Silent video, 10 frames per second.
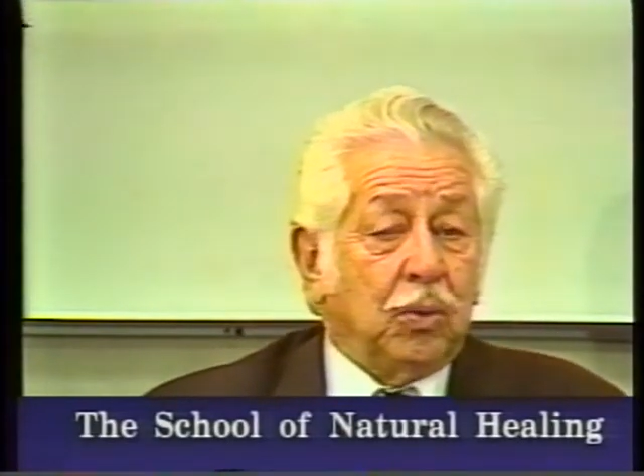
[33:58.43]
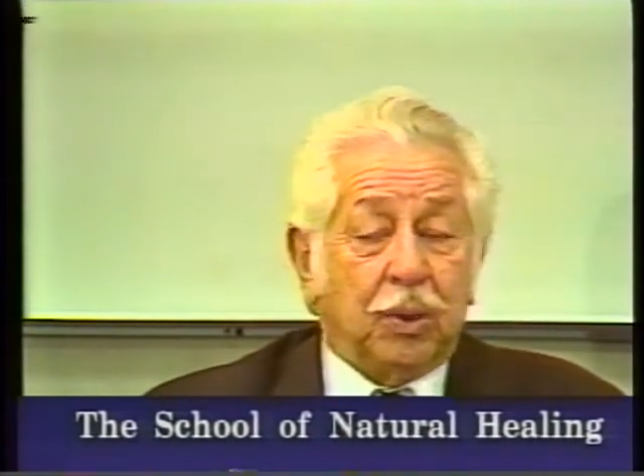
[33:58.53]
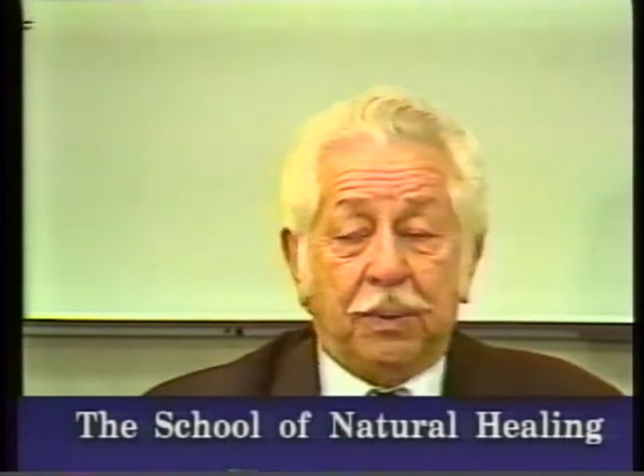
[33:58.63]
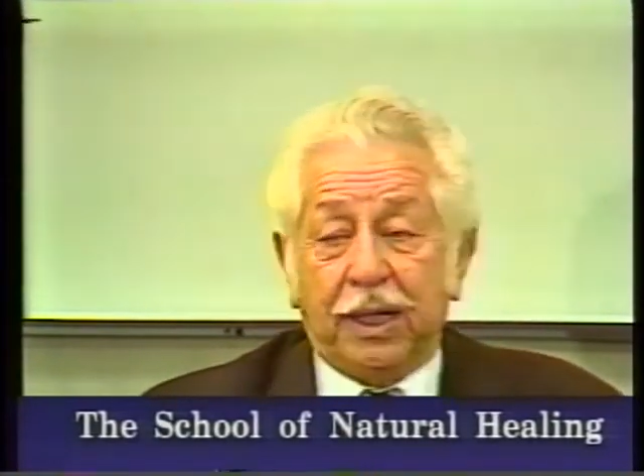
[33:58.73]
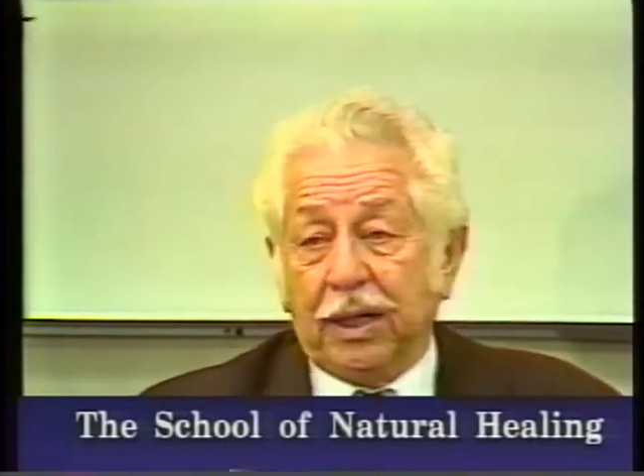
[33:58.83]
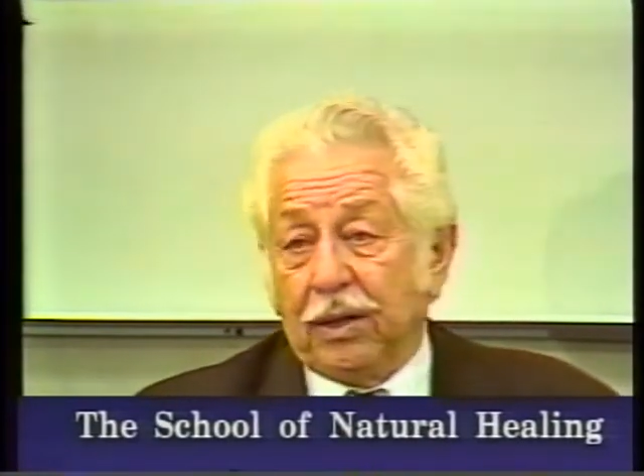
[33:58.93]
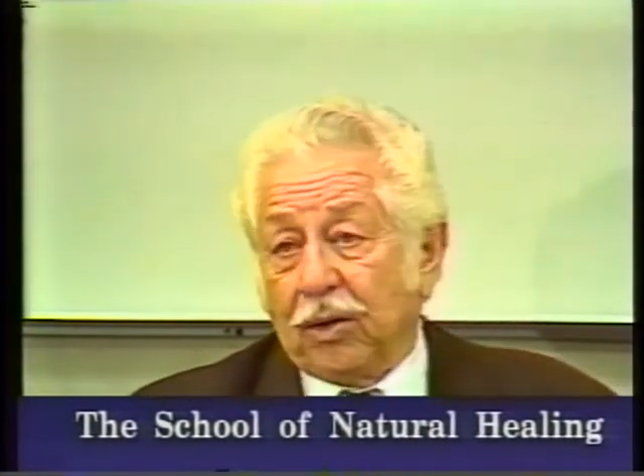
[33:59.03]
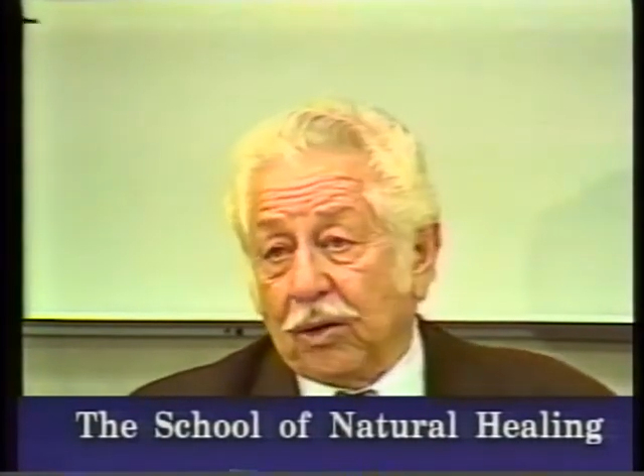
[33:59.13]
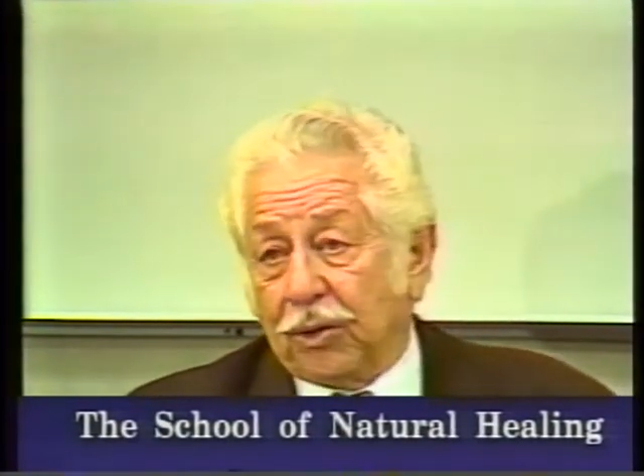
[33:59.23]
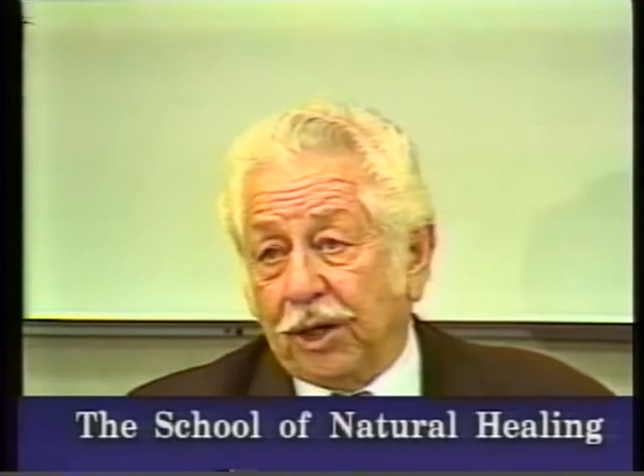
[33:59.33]
will be
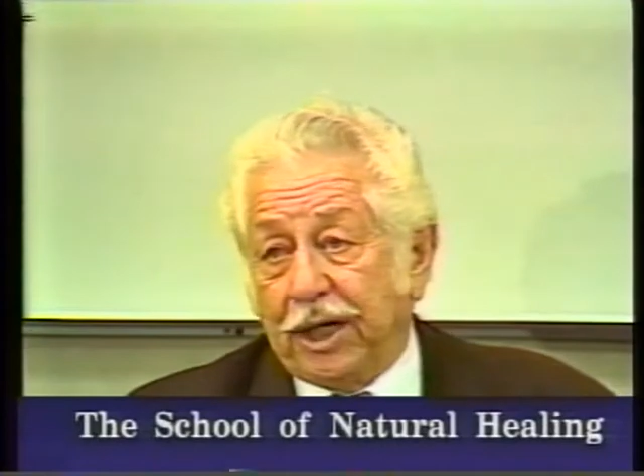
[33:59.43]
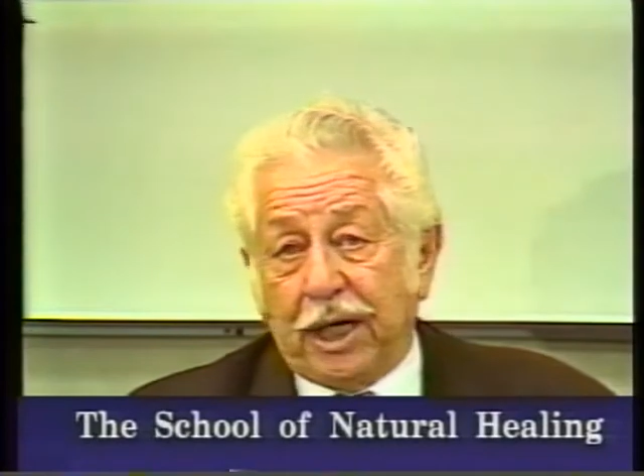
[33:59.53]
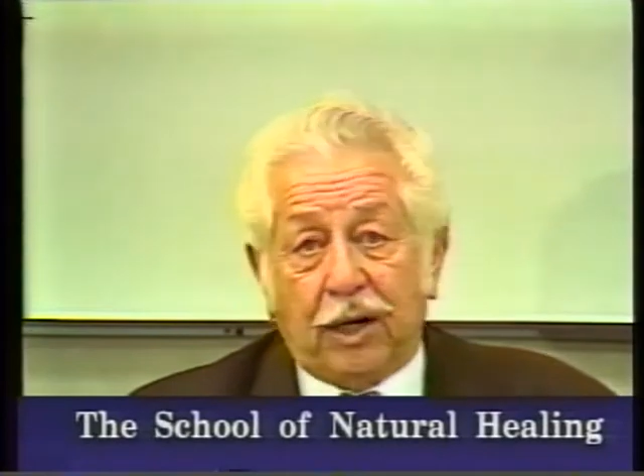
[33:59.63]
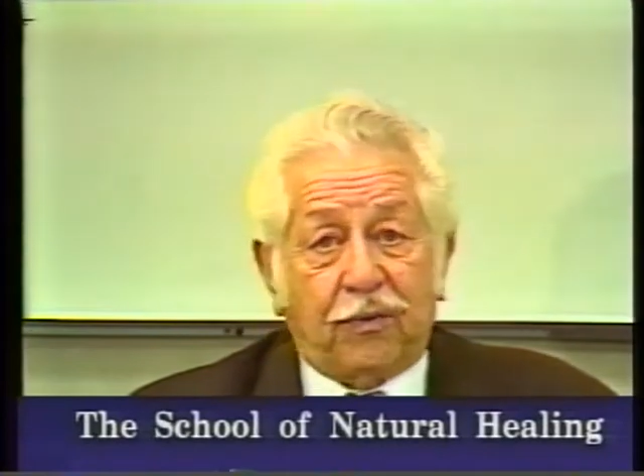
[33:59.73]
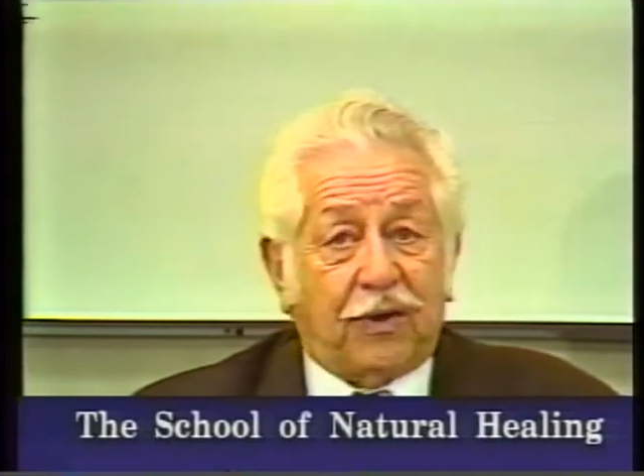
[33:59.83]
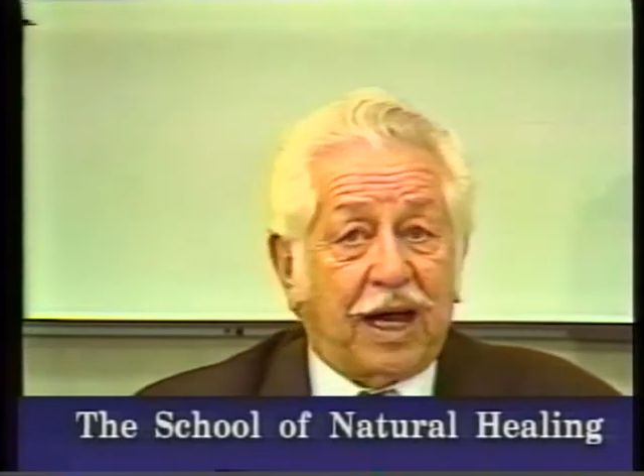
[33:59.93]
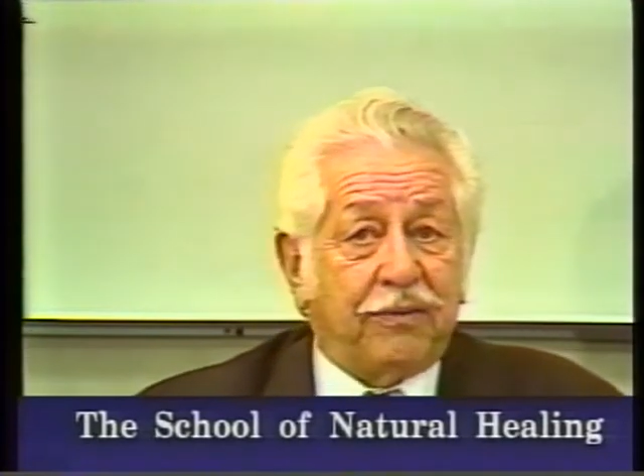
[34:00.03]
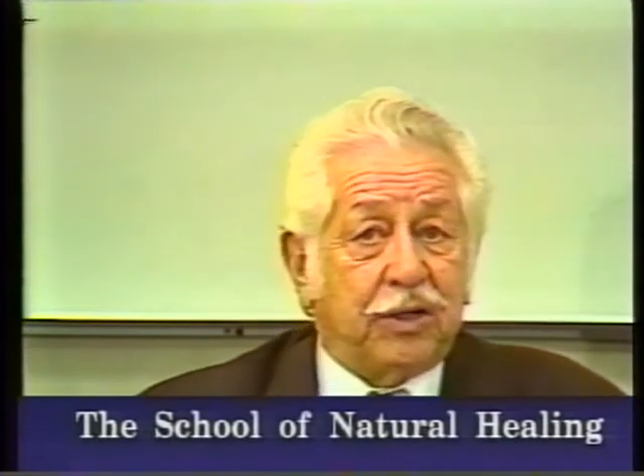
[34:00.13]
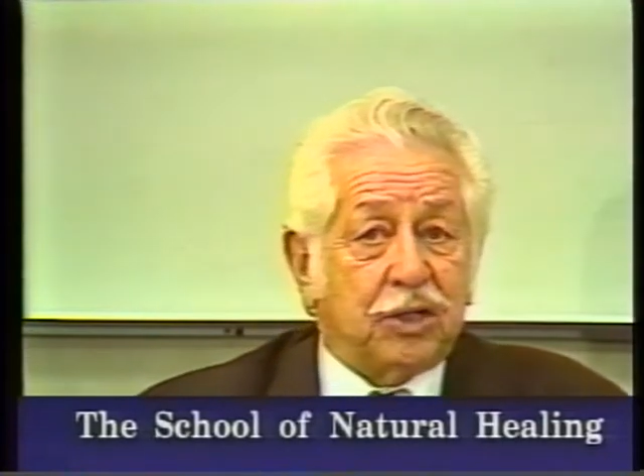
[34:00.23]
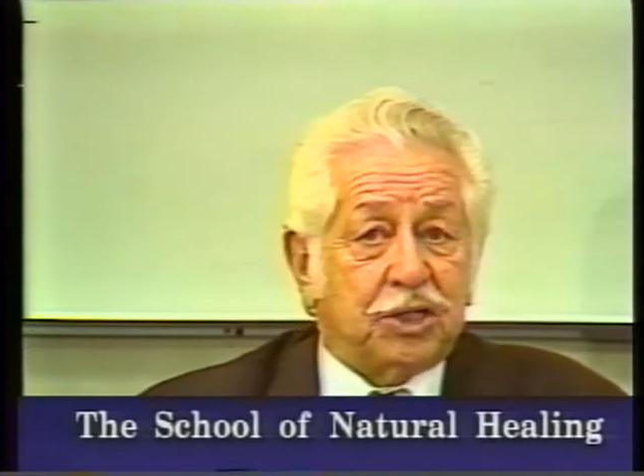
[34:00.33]
three year,
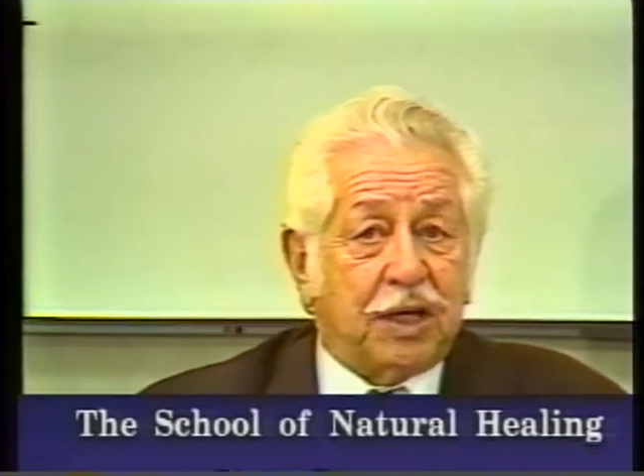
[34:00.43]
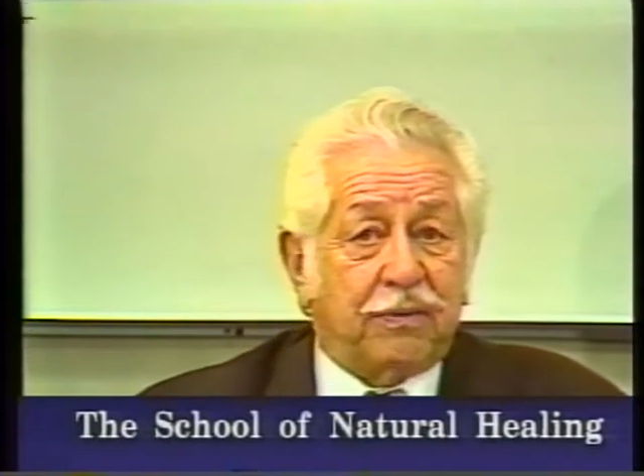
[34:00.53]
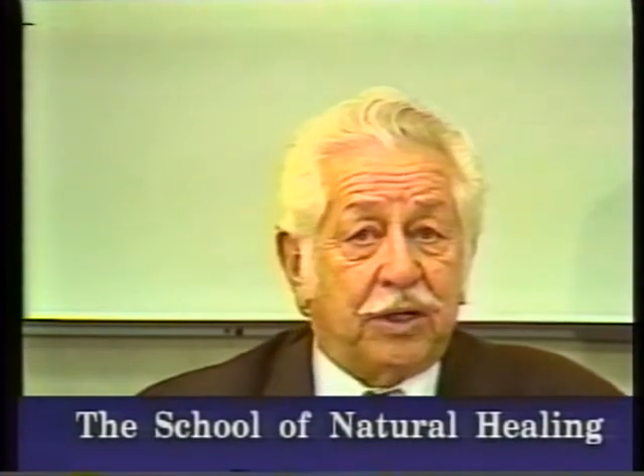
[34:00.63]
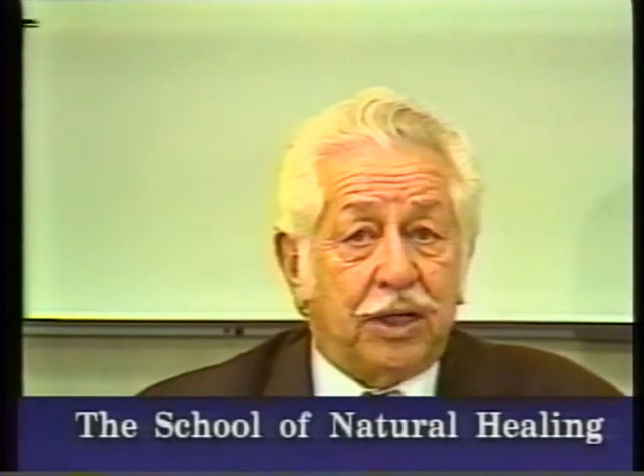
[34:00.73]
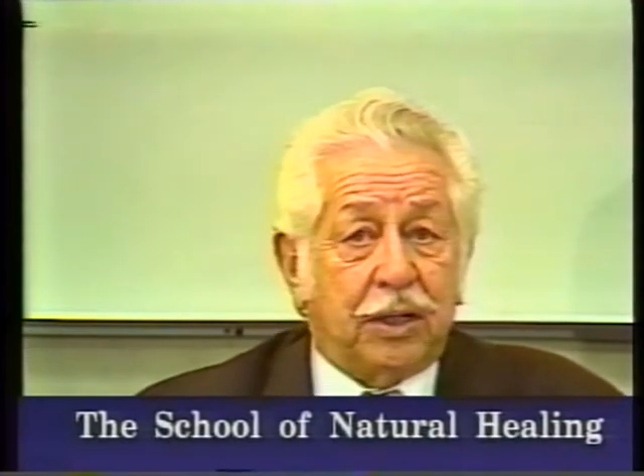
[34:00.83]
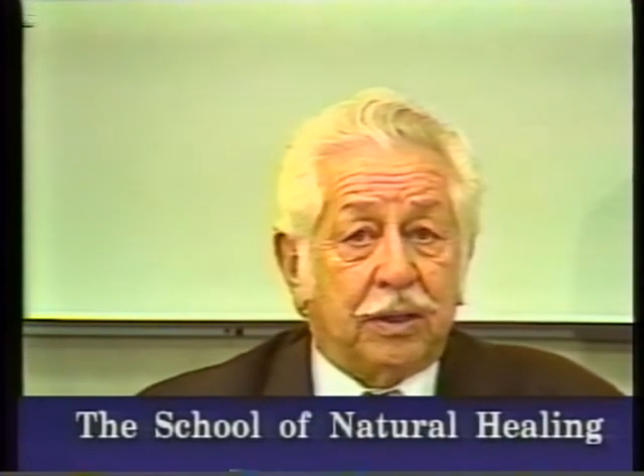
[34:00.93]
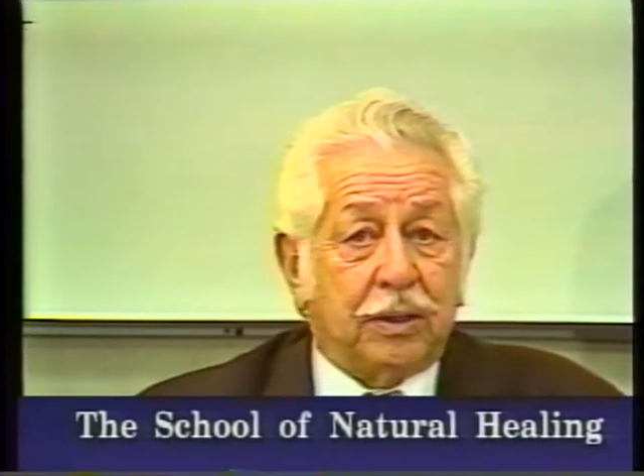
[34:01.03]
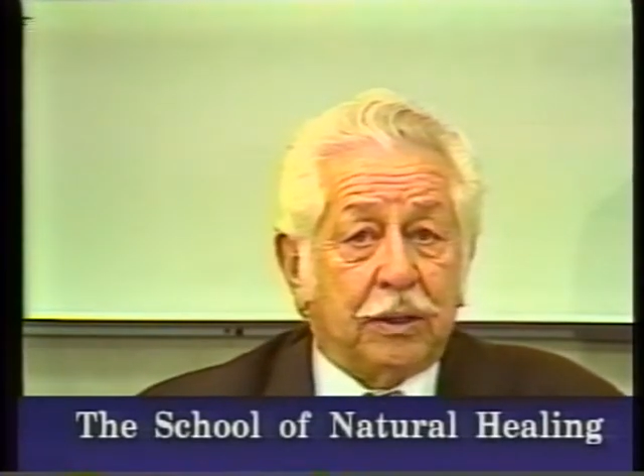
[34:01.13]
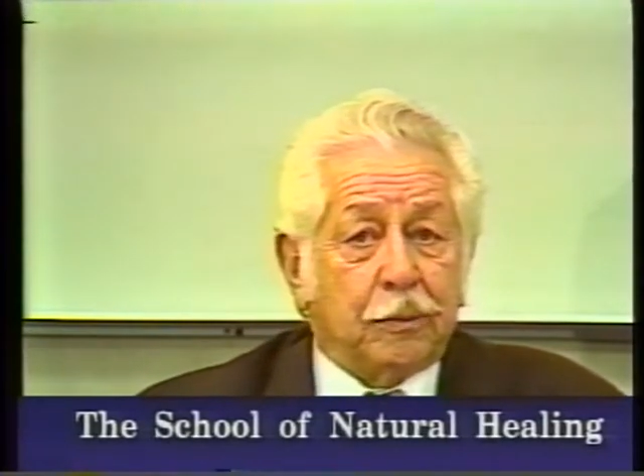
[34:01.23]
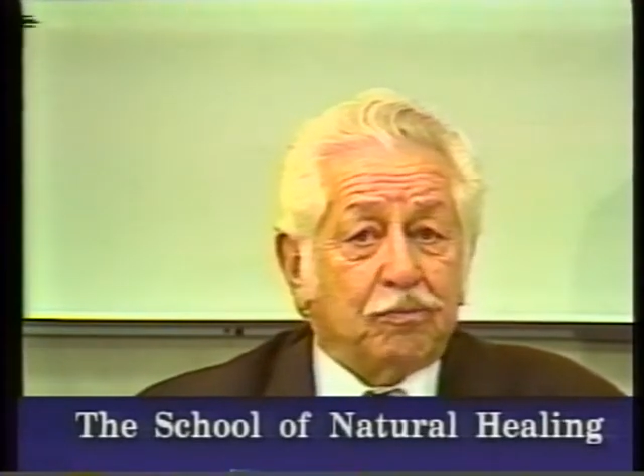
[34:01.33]
five year, seven year.